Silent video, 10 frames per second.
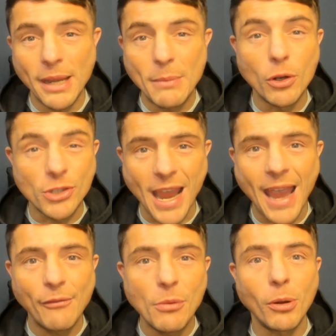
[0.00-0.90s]
Pretty much
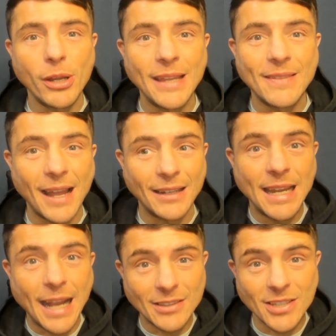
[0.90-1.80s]
everybody in that
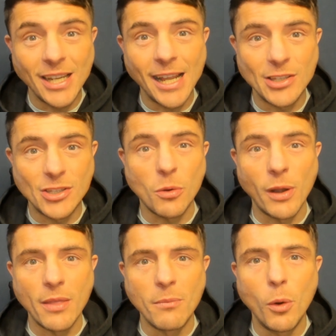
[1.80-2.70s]
Newcastle United
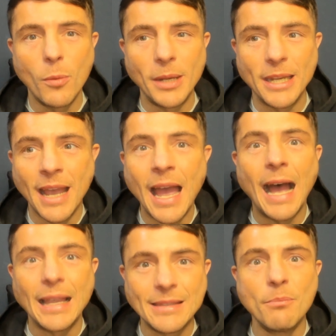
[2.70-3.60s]
squad at the moment
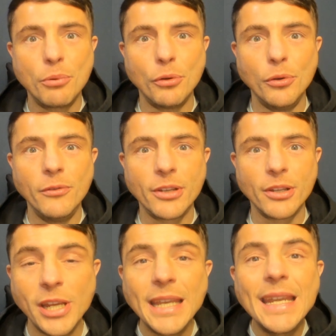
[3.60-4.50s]
has improved.
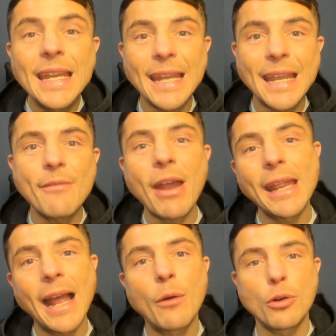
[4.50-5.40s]
So you need to give
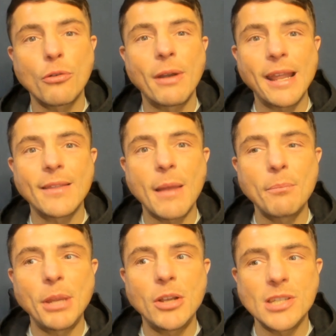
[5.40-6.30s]
Eddie Howe credit for
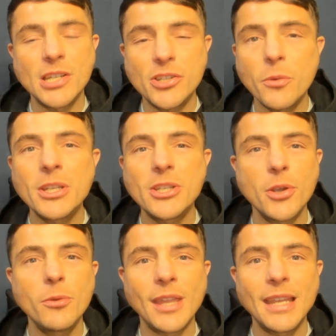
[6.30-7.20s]
that, because he's doing
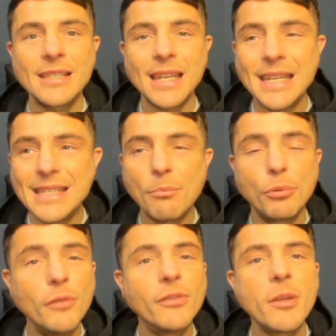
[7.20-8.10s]
two things. He's
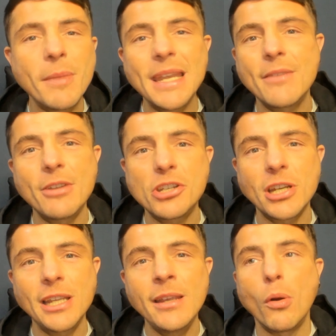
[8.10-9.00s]
improving them
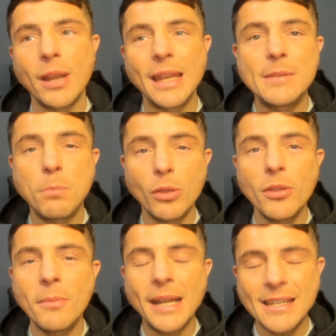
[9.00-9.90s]
individually, but he's putting
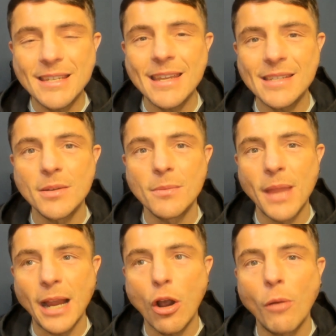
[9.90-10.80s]
them in a system
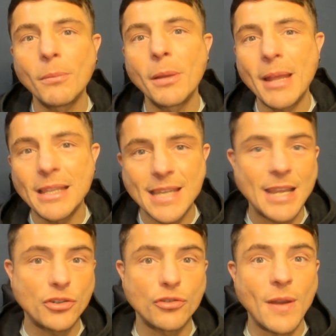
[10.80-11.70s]
that complements
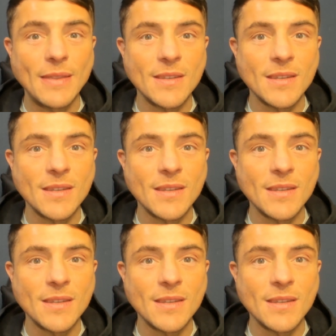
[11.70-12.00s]
their strengths.